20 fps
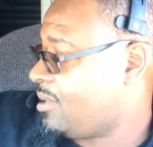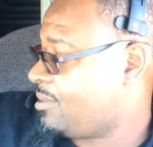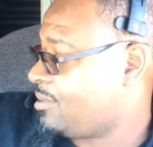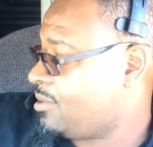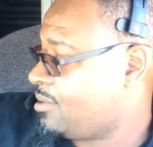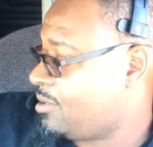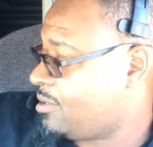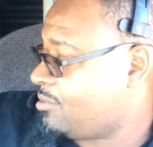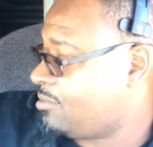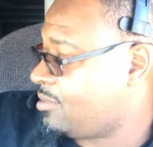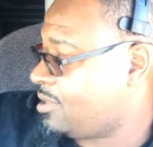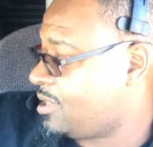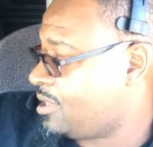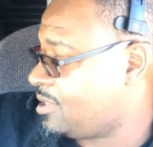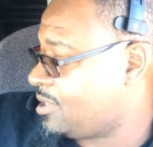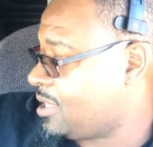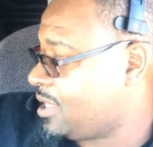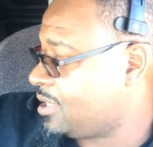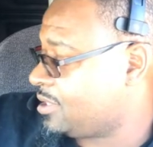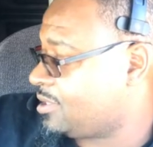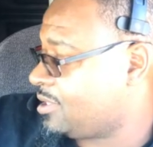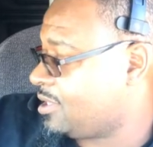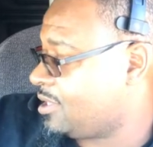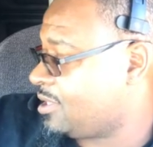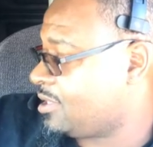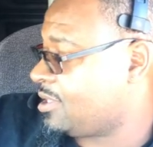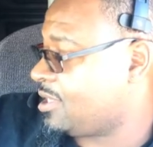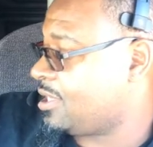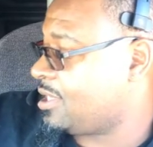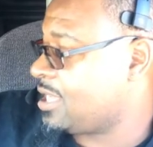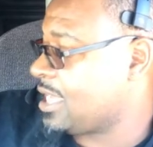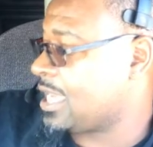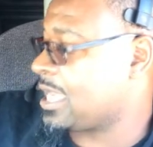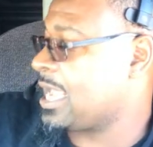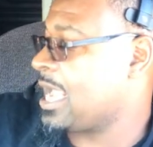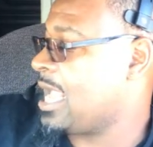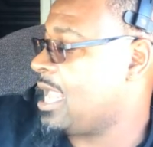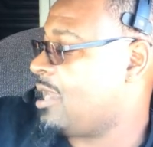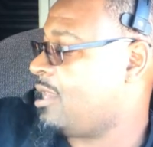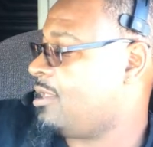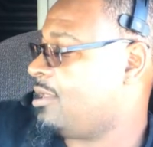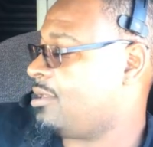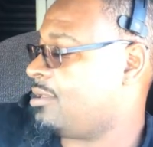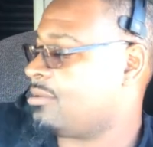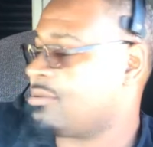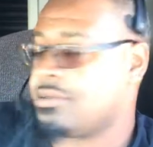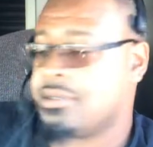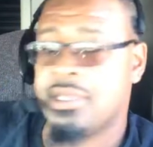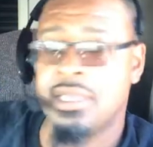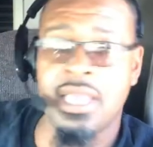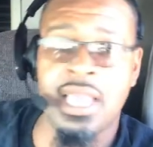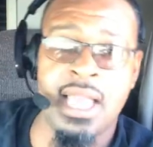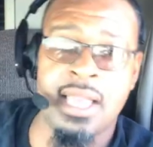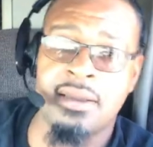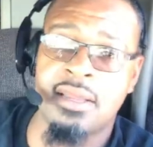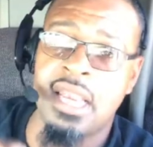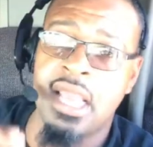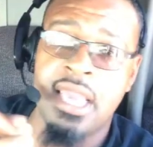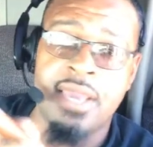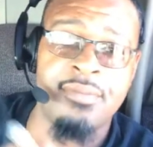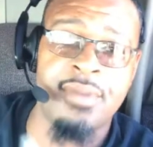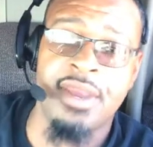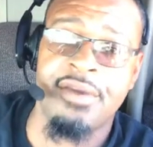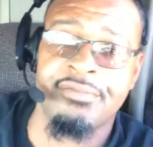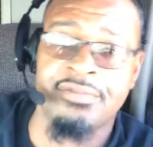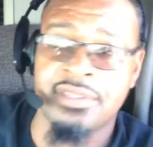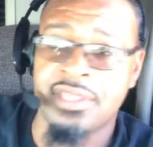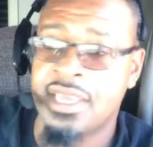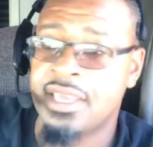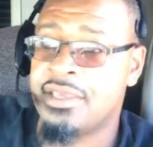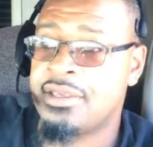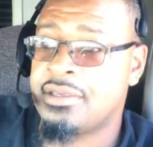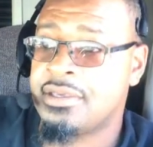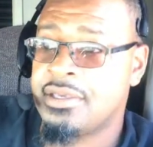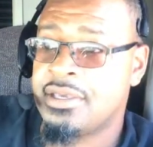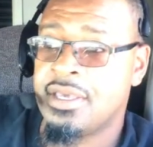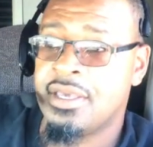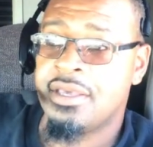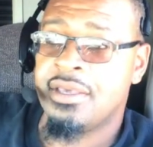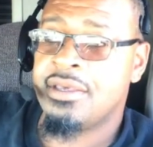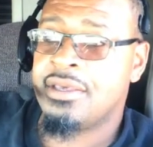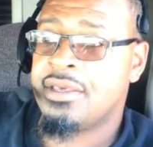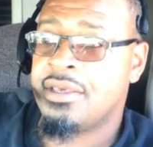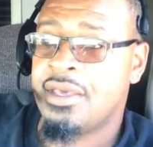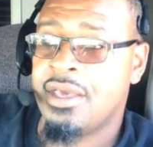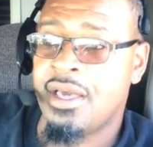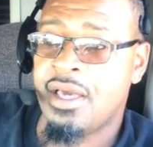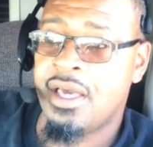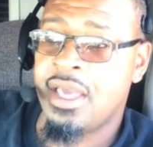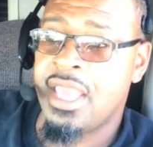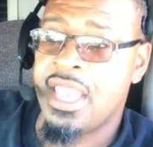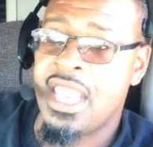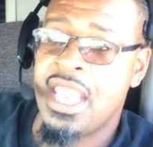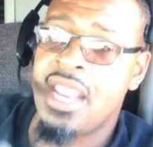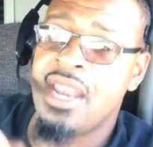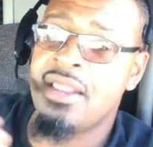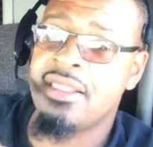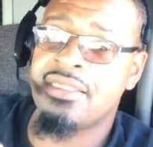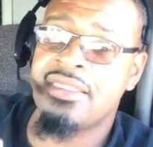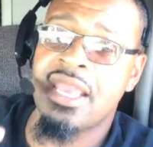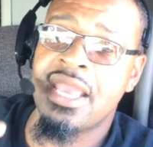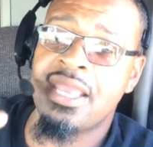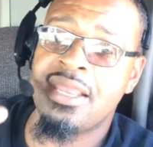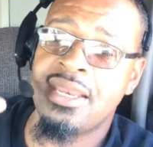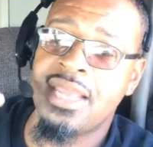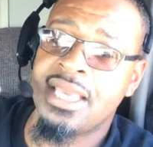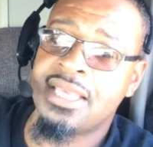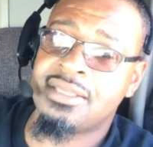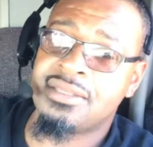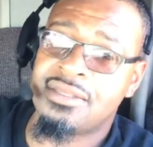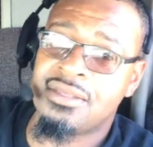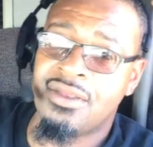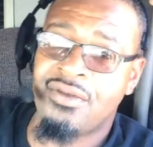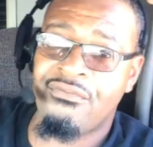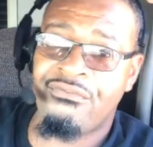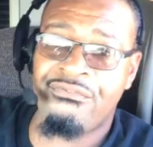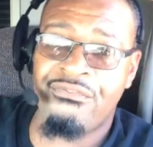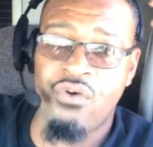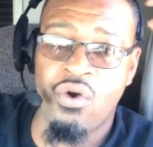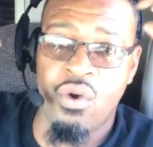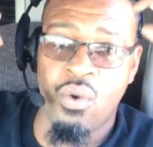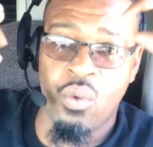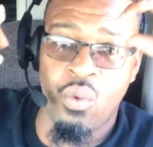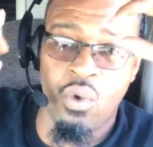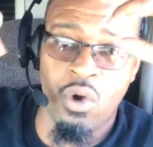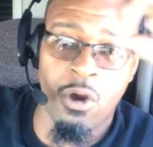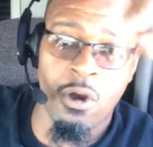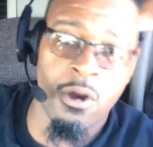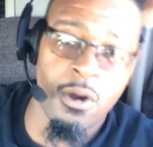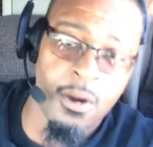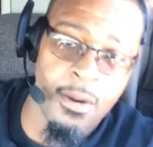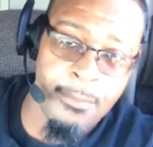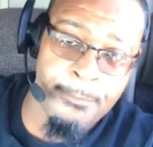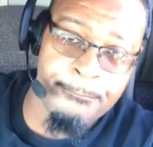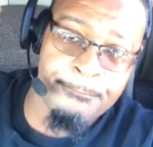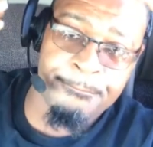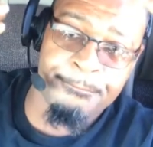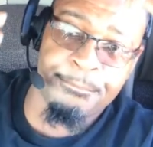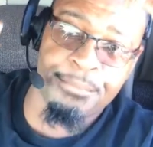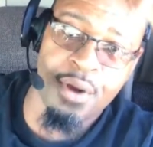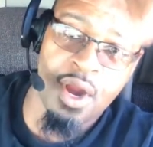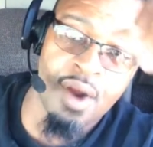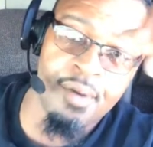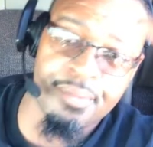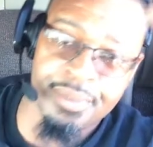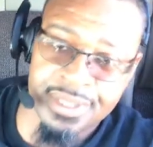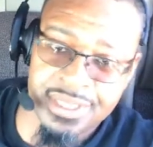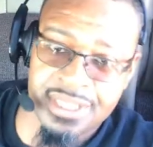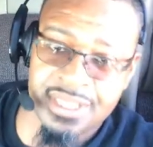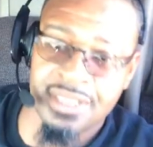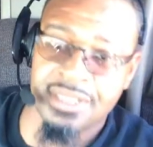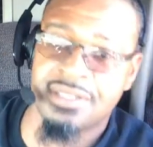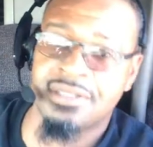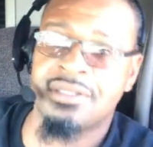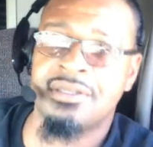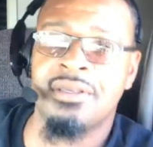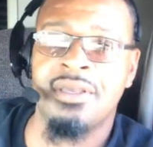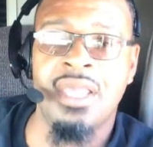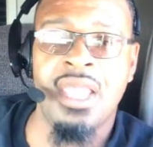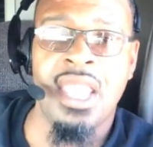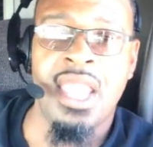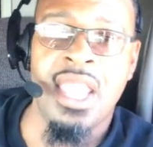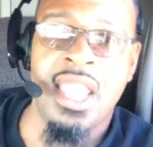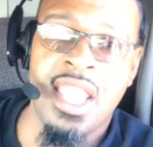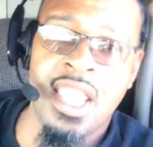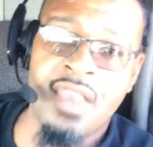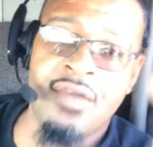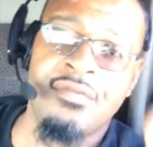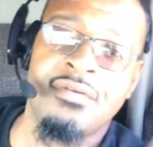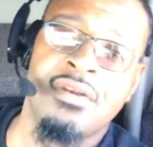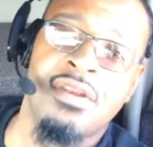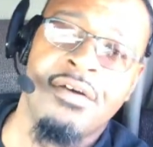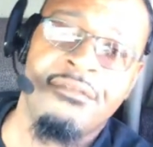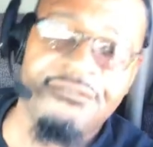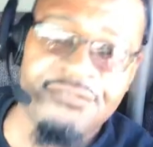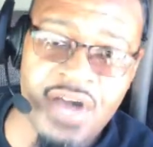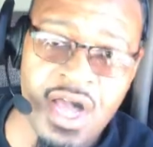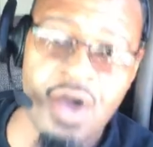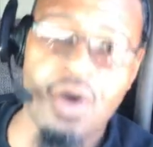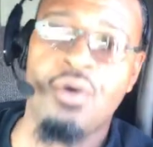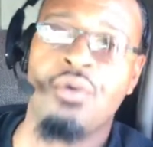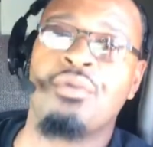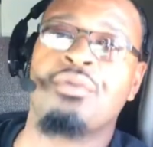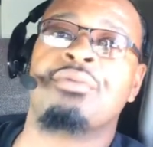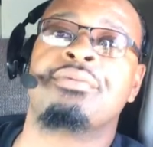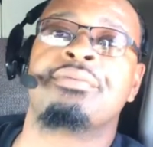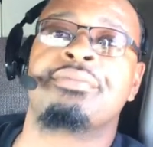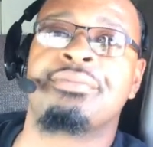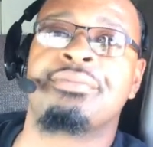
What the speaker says: You know what? I should get that cat litter. Yeah, I claim everything. Anything that's for work purposes, even the phone,